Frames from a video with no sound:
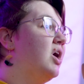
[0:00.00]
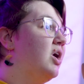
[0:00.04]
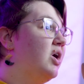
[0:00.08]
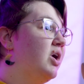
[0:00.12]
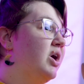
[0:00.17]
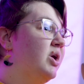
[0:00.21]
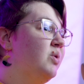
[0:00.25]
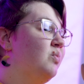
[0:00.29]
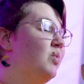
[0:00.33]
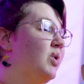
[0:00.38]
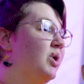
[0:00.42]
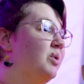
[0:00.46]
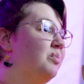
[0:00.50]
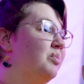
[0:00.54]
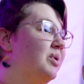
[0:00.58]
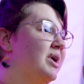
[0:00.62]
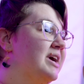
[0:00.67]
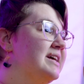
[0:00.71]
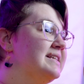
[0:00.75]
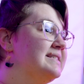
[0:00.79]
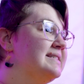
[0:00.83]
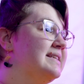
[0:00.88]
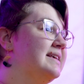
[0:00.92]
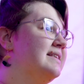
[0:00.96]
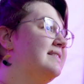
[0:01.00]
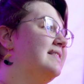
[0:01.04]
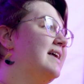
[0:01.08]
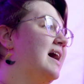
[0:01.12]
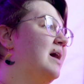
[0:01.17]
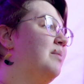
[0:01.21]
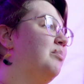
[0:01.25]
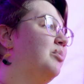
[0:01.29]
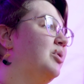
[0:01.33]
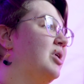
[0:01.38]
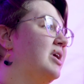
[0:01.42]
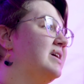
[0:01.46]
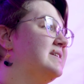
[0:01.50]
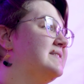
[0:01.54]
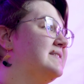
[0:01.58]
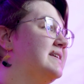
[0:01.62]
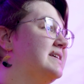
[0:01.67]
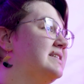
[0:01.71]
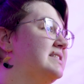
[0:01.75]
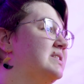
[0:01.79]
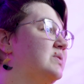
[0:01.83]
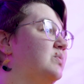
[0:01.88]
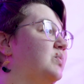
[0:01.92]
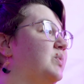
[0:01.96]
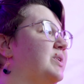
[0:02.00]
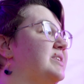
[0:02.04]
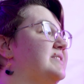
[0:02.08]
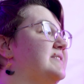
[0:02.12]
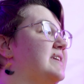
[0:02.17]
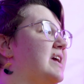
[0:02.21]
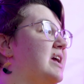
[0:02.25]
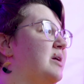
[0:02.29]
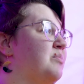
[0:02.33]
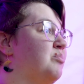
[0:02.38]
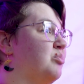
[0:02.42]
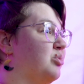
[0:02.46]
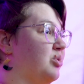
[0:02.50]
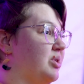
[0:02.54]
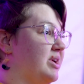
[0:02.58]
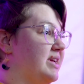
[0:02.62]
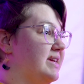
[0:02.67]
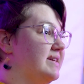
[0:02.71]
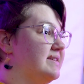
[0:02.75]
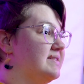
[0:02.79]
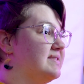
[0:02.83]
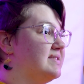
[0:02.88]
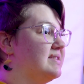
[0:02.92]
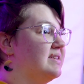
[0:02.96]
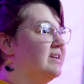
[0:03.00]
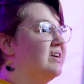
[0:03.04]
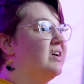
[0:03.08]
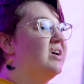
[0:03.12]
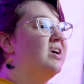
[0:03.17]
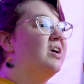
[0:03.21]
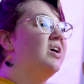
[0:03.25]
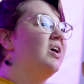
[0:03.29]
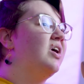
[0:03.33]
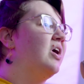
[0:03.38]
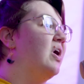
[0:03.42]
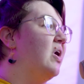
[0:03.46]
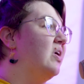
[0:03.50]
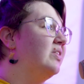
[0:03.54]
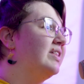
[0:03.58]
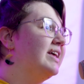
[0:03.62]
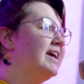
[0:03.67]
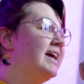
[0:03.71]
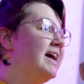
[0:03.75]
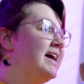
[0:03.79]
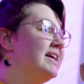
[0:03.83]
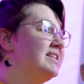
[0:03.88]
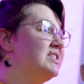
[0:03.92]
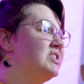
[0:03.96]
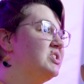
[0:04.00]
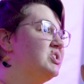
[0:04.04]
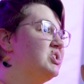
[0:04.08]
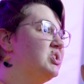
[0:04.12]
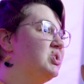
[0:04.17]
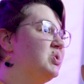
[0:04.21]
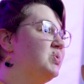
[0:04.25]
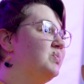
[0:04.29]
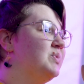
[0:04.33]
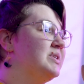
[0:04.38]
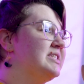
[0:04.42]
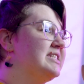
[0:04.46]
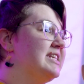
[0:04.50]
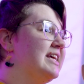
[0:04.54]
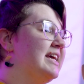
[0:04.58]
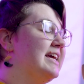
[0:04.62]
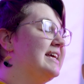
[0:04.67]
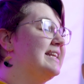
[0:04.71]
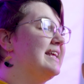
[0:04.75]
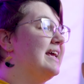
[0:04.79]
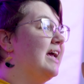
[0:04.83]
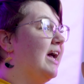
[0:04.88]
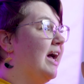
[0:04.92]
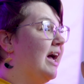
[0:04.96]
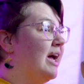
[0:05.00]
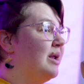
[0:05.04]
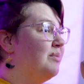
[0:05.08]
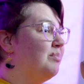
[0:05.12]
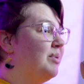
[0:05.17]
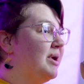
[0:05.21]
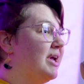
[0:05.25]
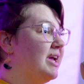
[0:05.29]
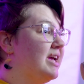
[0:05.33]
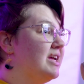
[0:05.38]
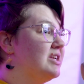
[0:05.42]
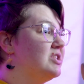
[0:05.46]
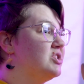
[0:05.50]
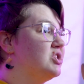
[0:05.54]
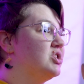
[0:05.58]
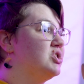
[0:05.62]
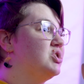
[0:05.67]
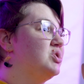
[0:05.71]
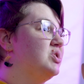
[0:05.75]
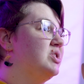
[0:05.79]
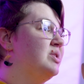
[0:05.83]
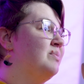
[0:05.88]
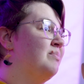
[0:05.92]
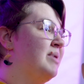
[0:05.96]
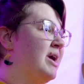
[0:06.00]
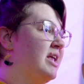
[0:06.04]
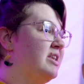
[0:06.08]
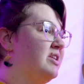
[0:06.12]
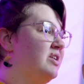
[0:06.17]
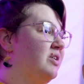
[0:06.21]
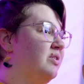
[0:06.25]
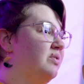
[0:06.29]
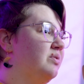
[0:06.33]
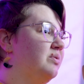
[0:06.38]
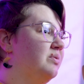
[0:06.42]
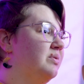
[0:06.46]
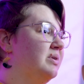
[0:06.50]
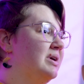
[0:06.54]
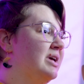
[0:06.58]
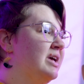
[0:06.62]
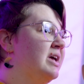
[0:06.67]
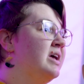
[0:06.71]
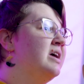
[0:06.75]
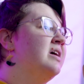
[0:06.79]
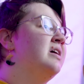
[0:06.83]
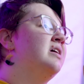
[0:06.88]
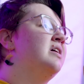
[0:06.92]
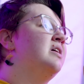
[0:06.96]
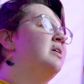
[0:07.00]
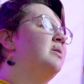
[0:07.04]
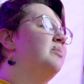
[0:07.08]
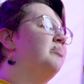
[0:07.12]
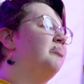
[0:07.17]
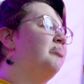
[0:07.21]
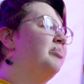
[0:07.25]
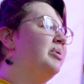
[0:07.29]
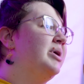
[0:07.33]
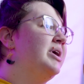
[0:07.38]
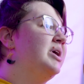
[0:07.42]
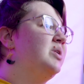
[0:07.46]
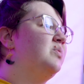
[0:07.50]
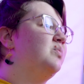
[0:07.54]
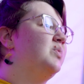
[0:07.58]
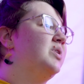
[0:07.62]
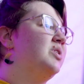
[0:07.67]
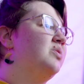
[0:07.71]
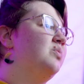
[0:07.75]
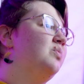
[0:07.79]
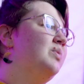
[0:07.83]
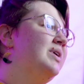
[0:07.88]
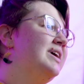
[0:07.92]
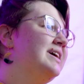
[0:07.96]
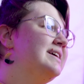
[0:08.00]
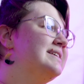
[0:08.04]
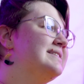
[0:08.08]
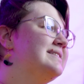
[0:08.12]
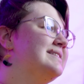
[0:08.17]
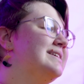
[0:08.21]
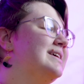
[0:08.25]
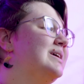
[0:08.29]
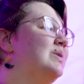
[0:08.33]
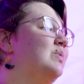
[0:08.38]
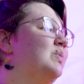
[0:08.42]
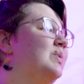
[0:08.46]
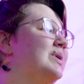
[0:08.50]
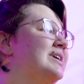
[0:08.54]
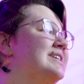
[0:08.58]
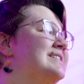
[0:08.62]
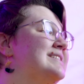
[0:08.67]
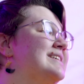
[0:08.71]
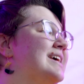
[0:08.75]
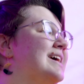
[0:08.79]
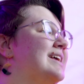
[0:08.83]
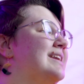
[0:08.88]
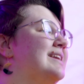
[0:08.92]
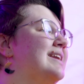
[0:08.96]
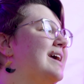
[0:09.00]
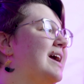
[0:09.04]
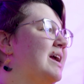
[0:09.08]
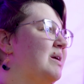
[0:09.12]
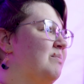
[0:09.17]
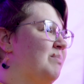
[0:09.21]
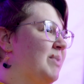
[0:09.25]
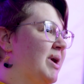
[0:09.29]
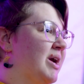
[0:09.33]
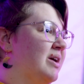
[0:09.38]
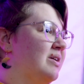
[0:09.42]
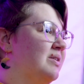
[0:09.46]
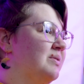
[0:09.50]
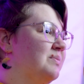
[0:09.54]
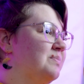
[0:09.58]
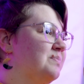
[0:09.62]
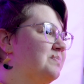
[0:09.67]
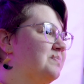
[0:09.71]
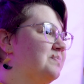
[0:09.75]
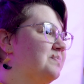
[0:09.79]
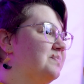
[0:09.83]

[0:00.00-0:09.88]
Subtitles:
On WordPress, that process was a breeze. All I had to do was hit Add Page to the menu. But with Wix, it was a nightmare.